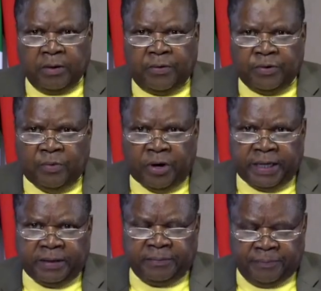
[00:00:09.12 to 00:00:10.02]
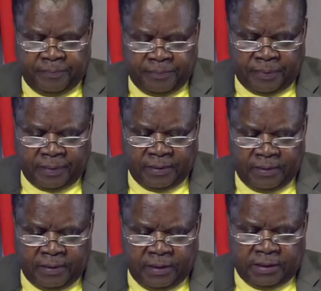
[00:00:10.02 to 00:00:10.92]
Good morning,
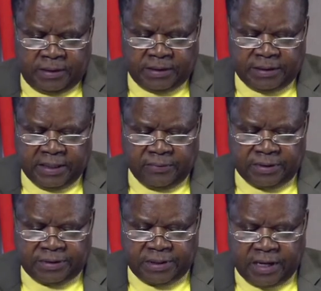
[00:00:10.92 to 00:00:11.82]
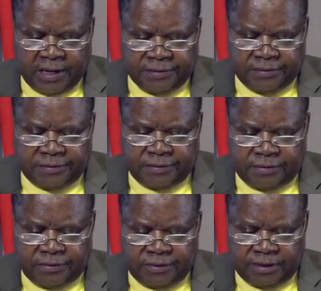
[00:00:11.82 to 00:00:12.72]
distinguished guests
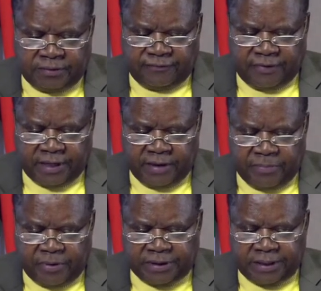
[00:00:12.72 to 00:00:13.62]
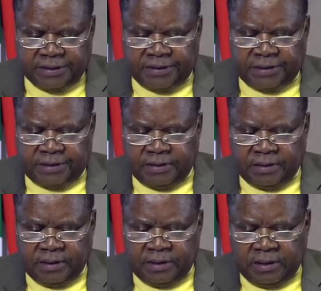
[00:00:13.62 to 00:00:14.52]
to this very important
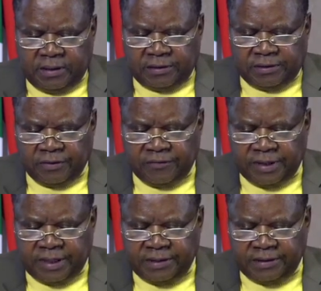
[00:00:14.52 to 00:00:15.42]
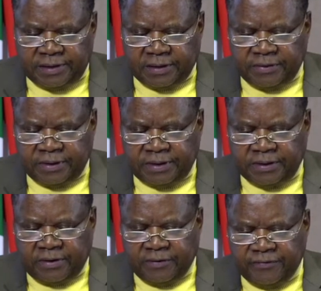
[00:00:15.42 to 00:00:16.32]
Sovereign Security
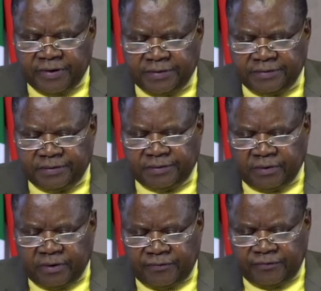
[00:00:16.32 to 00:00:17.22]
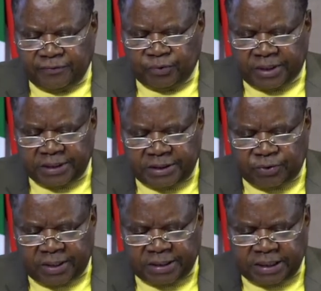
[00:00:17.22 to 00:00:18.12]
Conference of
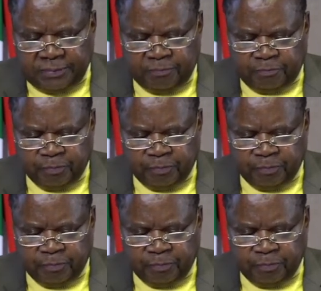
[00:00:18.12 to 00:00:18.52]
2020,